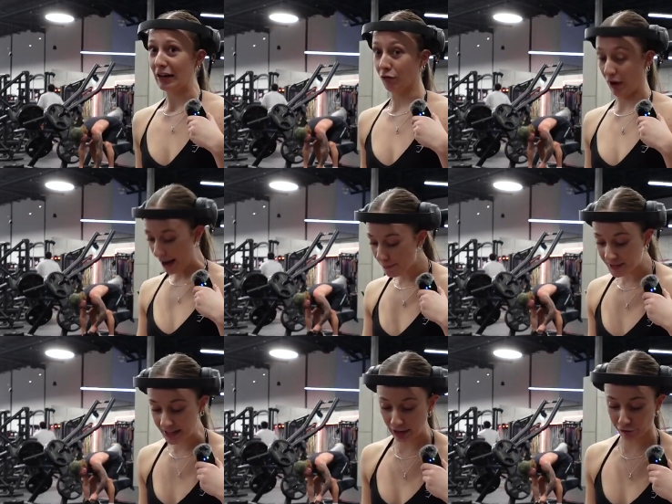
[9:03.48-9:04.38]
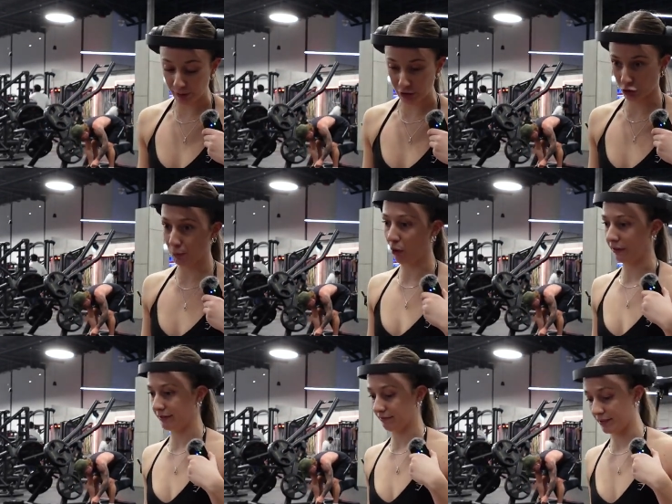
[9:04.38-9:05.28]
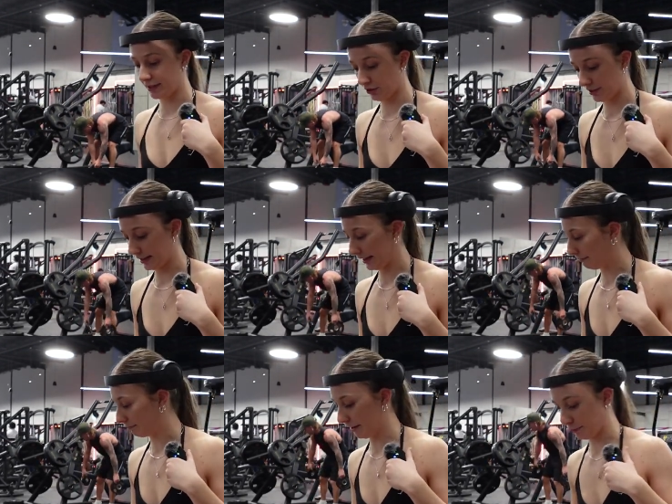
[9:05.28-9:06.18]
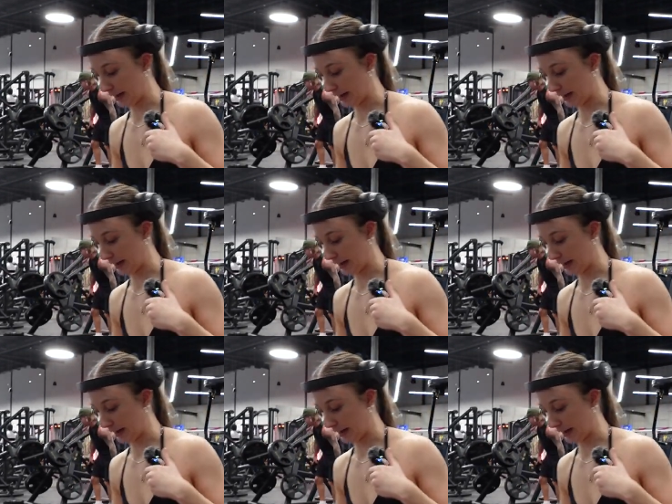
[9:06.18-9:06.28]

reps, and if we do more, then seriously, give me